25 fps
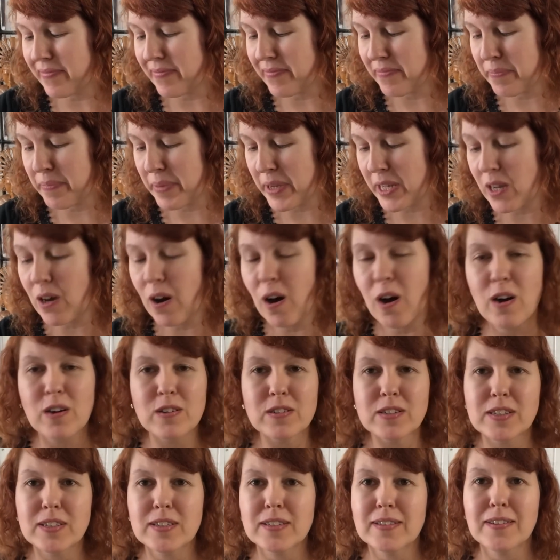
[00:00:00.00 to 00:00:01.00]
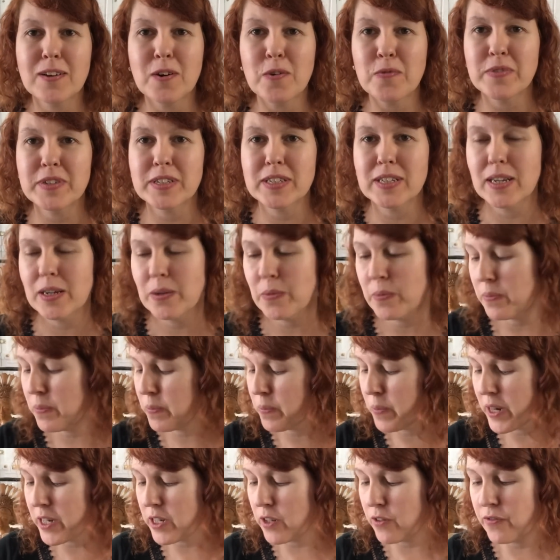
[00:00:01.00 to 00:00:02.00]
Because obviously
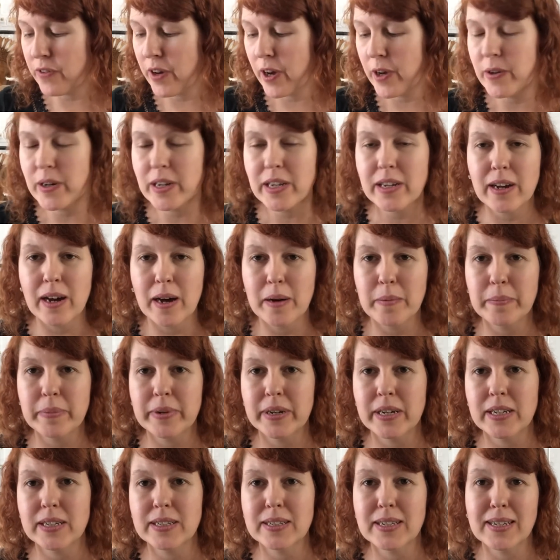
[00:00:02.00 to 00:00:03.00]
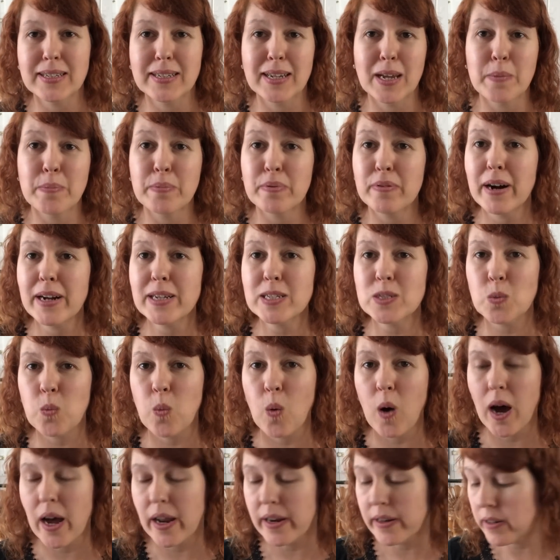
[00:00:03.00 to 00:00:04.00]
when you're phoning companies, they say press
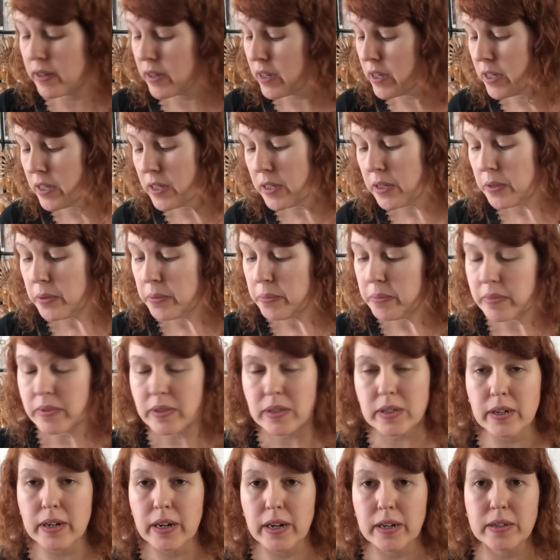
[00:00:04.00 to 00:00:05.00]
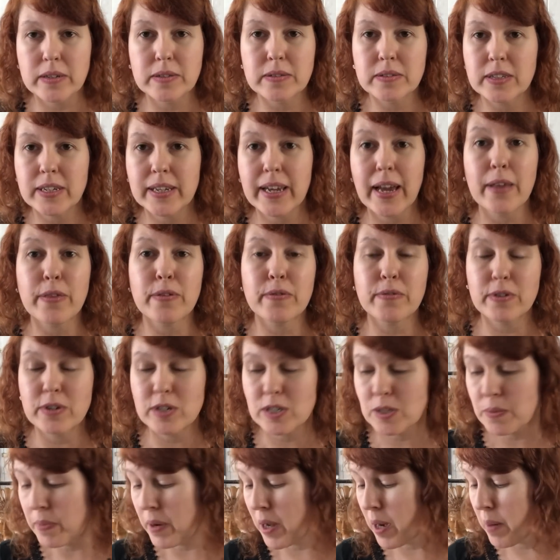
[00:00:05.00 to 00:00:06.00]
1, you know, to get through
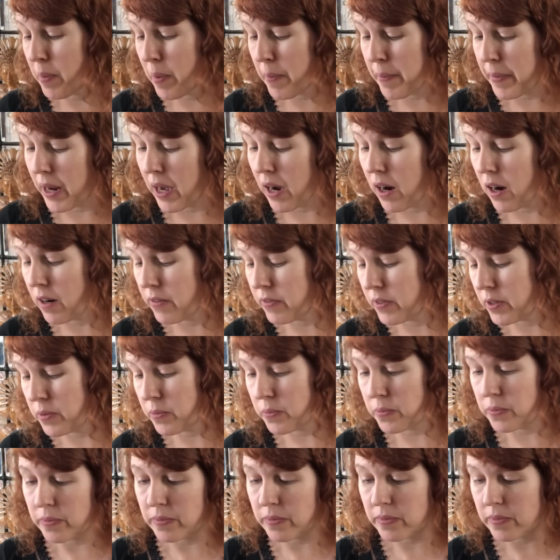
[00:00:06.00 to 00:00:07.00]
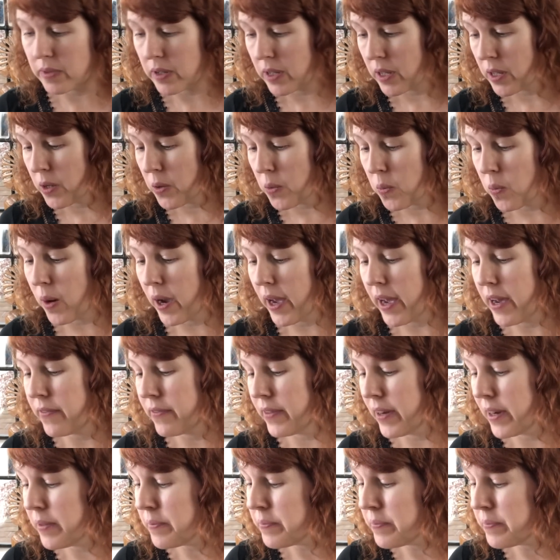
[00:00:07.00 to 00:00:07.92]
to blah blah blah and whatever.